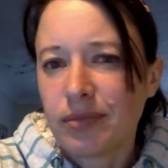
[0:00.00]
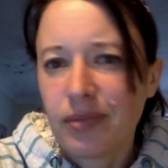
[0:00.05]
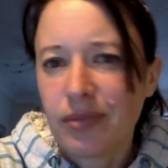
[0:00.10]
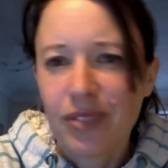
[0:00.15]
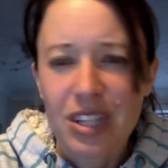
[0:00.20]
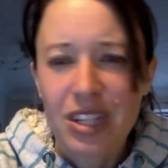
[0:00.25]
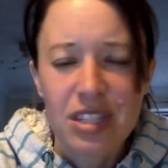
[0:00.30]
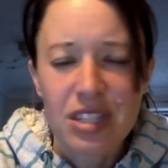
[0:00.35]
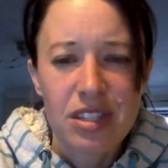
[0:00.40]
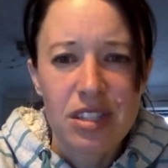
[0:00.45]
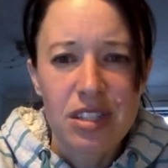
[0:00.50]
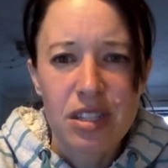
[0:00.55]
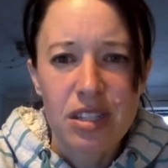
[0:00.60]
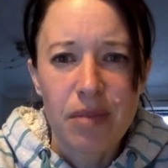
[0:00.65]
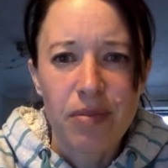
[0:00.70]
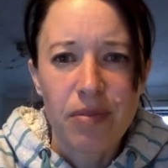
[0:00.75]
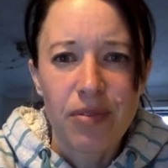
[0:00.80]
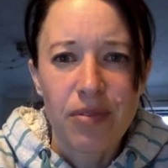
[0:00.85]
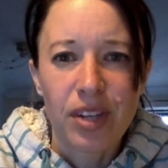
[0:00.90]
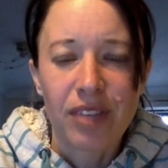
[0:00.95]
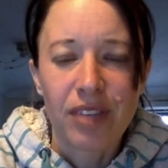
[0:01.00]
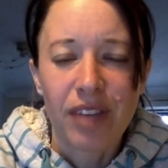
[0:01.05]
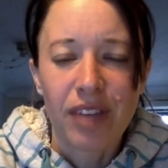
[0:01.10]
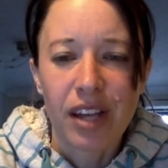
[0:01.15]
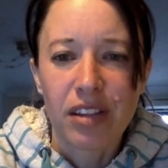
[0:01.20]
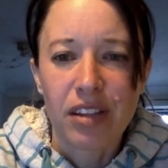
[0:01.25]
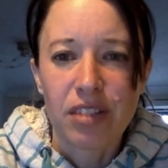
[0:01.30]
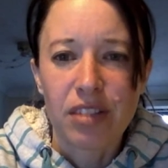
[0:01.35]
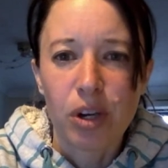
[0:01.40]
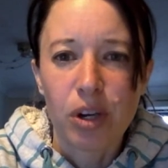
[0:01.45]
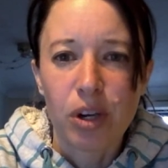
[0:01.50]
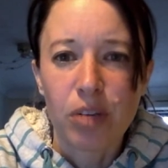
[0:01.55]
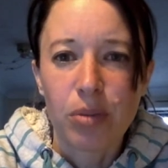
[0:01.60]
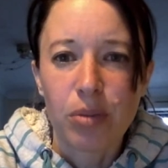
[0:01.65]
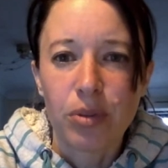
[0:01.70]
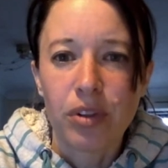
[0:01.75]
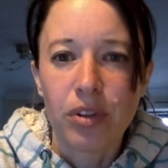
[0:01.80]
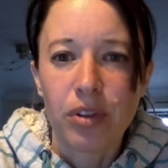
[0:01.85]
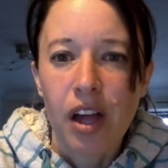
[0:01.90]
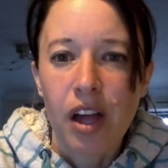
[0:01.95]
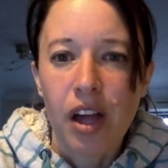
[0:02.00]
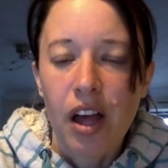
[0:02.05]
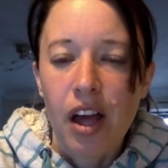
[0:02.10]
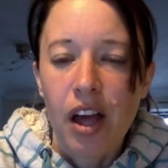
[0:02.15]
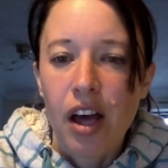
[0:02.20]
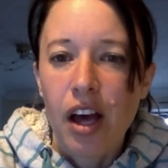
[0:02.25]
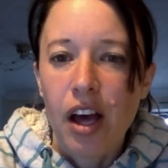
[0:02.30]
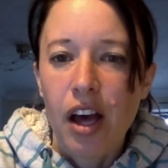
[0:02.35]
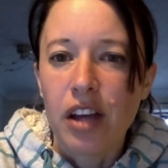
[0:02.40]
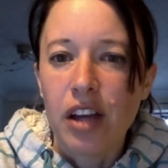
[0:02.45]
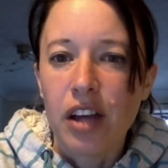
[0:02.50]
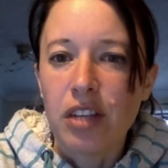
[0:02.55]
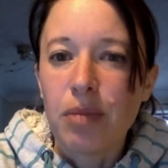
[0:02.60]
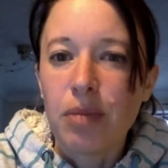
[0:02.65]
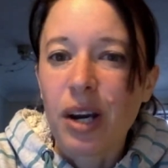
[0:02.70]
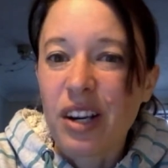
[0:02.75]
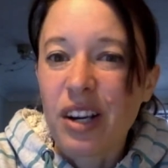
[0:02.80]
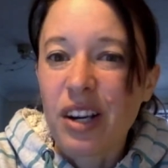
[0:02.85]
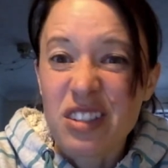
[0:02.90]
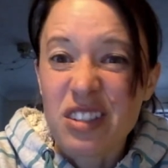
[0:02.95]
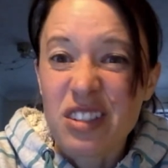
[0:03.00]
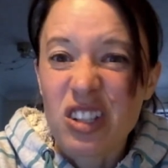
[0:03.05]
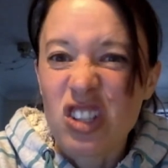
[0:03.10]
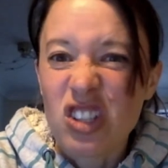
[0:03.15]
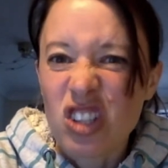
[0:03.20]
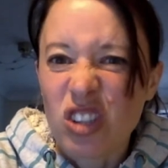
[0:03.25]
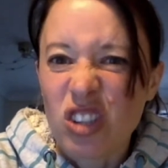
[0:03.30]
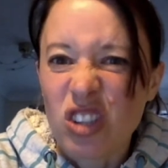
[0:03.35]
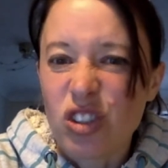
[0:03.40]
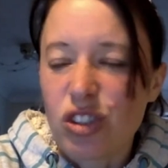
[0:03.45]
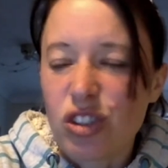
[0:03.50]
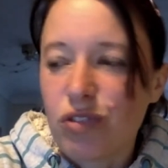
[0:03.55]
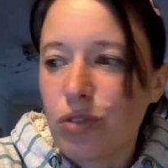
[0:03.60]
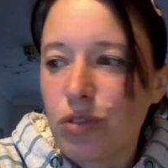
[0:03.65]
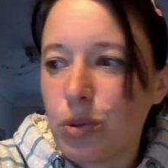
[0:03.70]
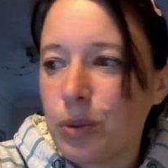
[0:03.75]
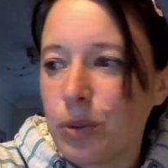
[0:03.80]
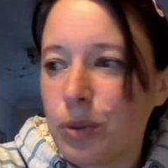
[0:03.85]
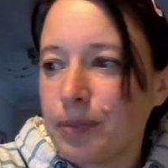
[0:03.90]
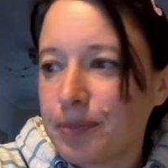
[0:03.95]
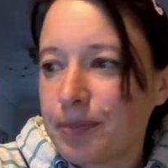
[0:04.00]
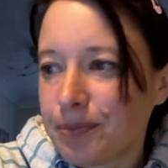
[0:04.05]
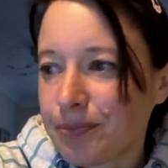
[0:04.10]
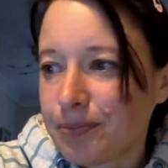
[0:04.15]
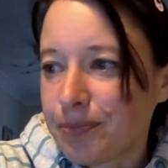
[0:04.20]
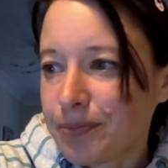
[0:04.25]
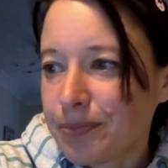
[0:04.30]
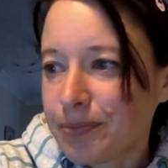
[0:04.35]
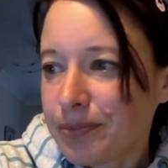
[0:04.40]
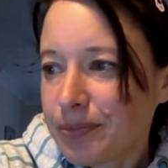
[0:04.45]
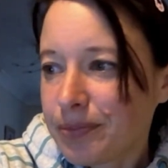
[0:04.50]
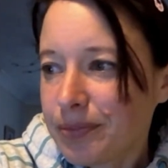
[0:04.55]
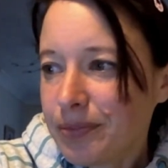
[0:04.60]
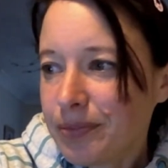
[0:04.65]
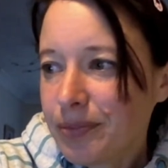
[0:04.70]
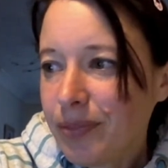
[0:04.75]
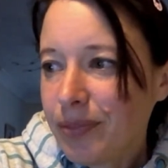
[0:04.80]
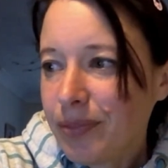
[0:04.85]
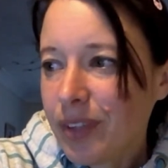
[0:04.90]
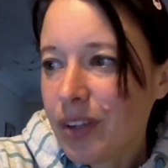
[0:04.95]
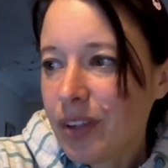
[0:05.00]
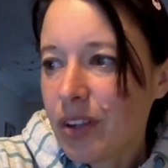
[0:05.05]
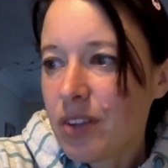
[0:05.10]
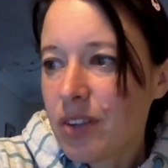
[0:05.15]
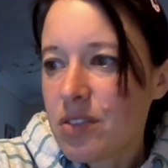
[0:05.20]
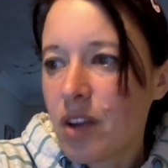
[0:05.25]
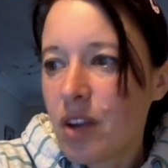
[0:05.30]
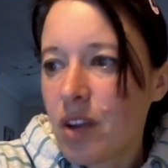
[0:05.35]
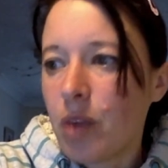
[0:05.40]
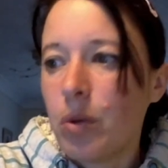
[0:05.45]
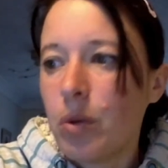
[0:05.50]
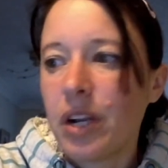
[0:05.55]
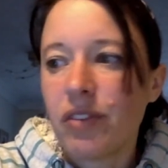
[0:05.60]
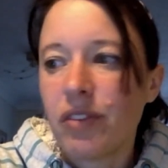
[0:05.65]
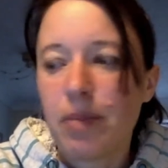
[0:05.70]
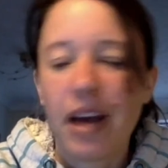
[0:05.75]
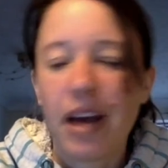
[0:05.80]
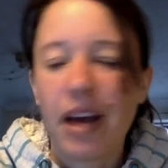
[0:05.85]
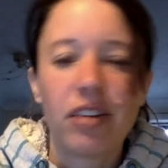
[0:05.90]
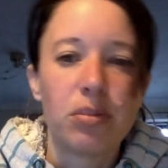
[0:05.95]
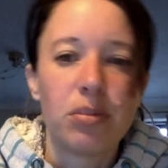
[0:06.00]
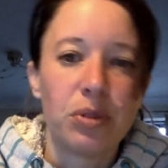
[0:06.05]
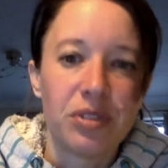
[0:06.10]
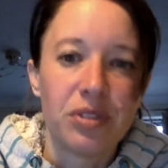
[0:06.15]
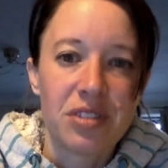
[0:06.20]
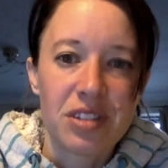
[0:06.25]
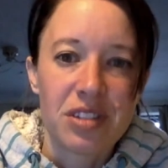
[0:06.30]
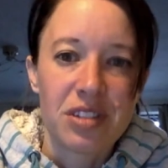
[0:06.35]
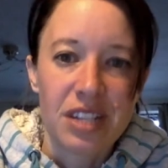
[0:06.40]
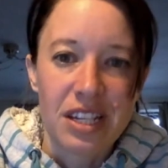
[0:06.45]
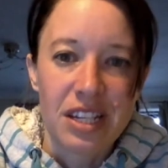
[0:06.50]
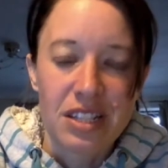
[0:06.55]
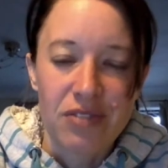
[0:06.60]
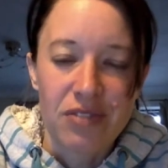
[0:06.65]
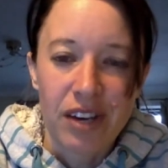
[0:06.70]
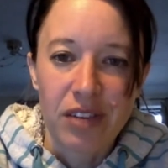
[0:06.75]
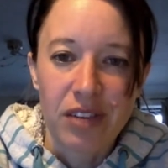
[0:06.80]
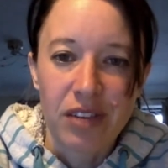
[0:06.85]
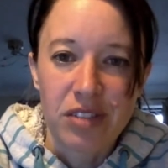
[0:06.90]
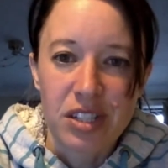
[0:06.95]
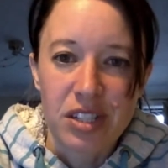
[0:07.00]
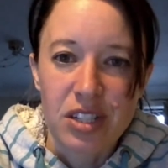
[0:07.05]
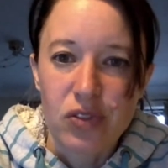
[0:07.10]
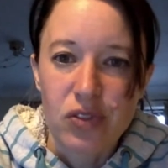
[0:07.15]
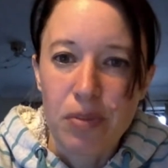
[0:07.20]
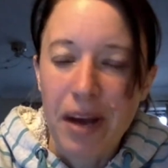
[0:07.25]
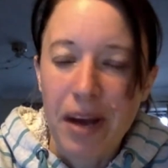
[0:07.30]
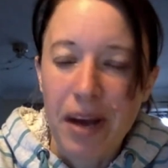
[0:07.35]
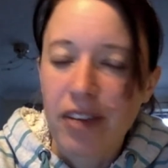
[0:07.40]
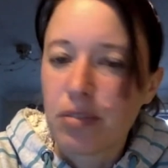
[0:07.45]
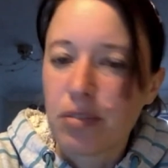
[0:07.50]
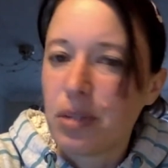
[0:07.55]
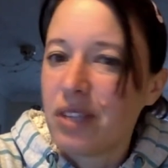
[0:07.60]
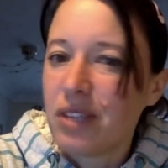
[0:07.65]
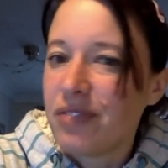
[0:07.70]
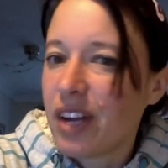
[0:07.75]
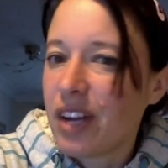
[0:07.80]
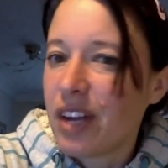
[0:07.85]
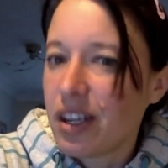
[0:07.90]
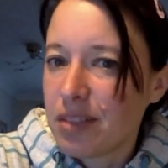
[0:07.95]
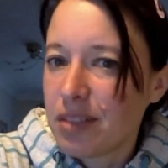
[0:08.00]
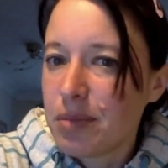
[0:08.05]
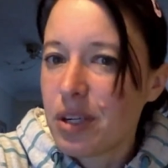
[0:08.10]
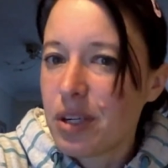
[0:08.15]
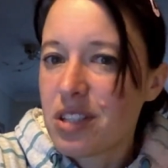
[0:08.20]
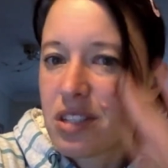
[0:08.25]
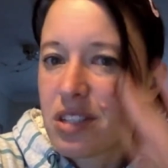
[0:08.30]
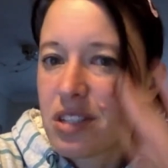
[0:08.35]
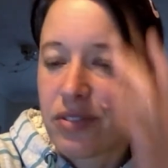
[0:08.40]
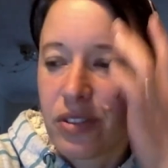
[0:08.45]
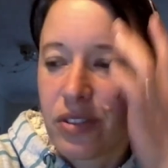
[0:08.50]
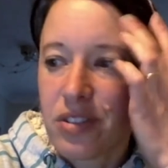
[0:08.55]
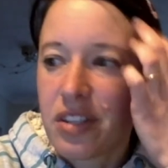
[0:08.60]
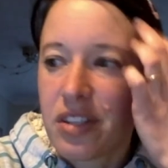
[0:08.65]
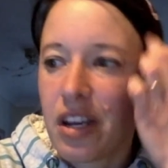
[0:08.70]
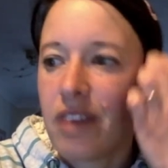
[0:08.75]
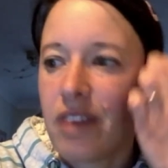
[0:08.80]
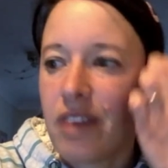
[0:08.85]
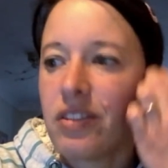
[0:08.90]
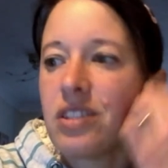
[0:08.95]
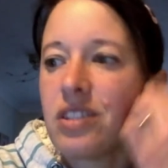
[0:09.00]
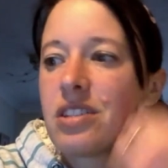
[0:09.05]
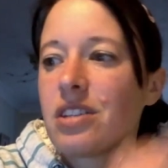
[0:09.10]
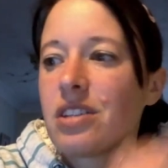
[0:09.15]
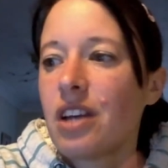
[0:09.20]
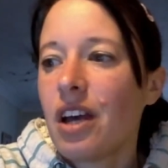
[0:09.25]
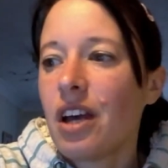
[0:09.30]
This is something that in the Bible you might ask a judge for. So one of the parables it's found in is the parable of the unmerciful servant,